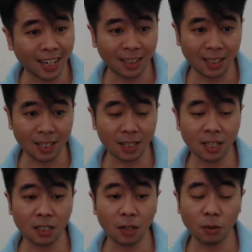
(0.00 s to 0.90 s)
Aegis,
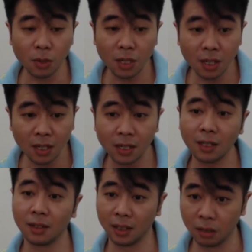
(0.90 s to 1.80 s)
it's a
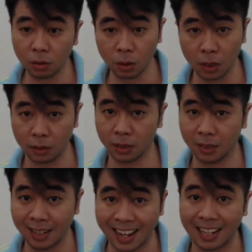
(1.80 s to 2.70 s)
really, really
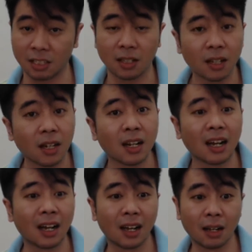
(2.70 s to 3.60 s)
nice
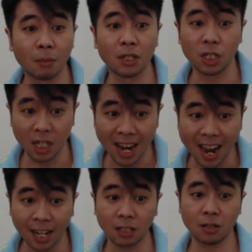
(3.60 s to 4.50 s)
uh,
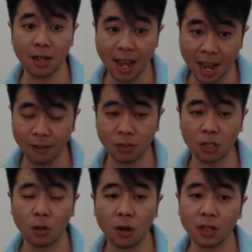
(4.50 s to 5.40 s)
Mejai to have.
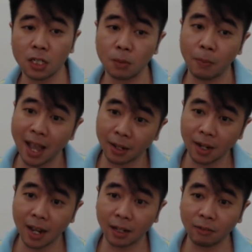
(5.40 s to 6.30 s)
So on this
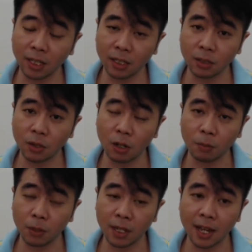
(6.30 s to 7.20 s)
banner, I really do
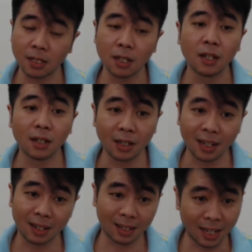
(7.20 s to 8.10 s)
hope you guys
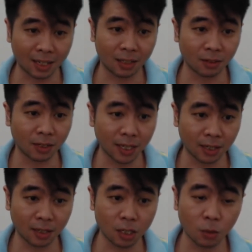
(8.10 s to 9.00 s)
got lucky on
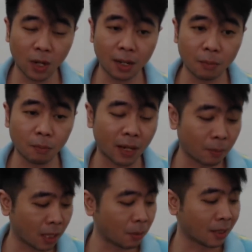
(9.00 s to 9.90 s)
getting this one,
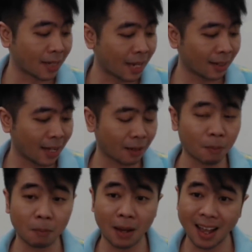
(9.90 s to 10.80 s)
but maybe not like
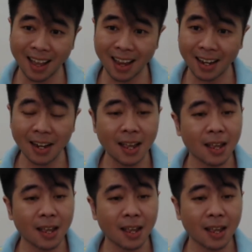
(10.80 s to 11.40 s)
mine.